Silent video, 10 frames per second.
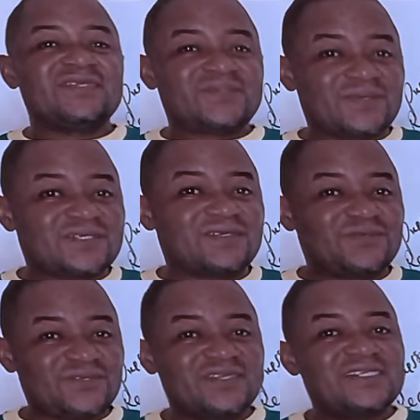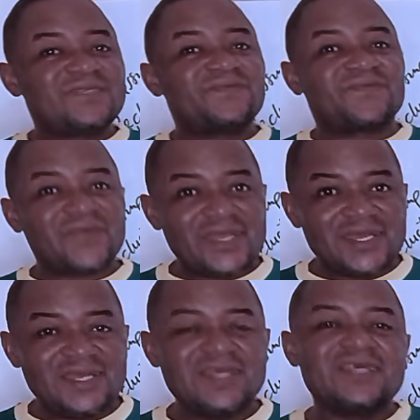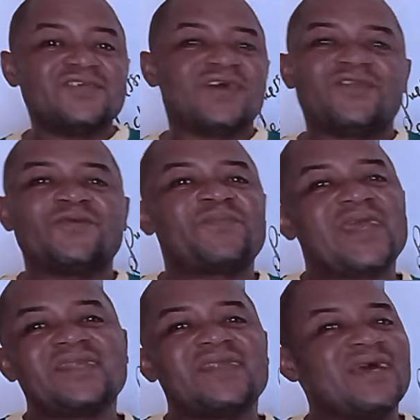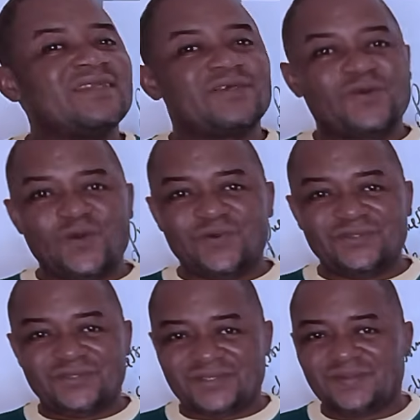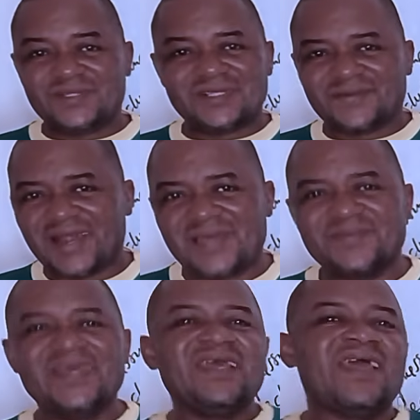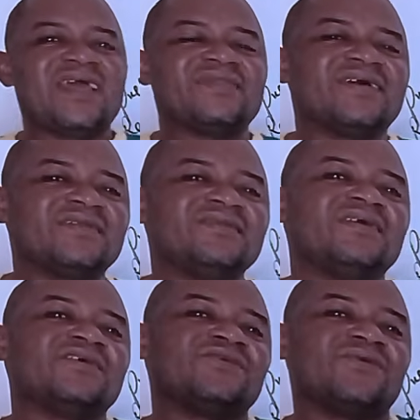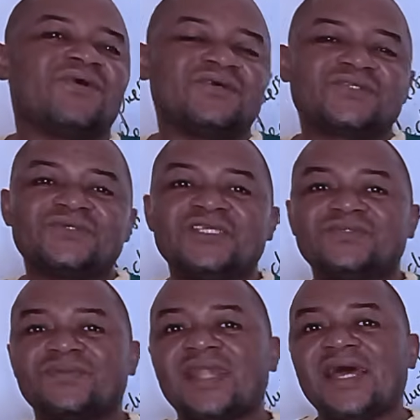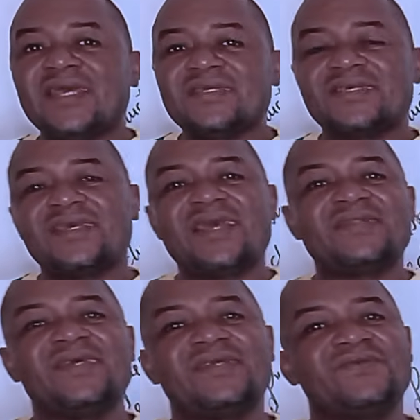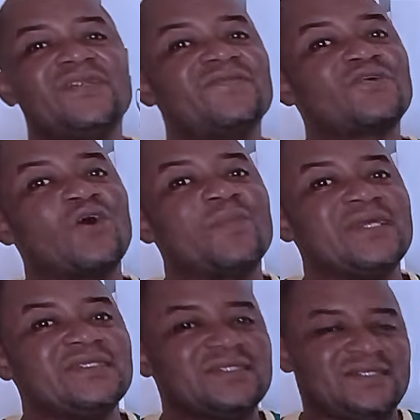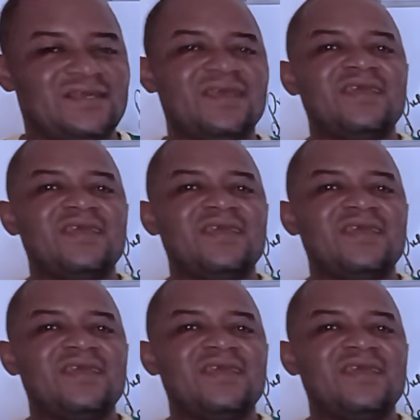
Subscription is free. You are not paying any kobo to subscribe. And then you also need to like, and then you leave comments.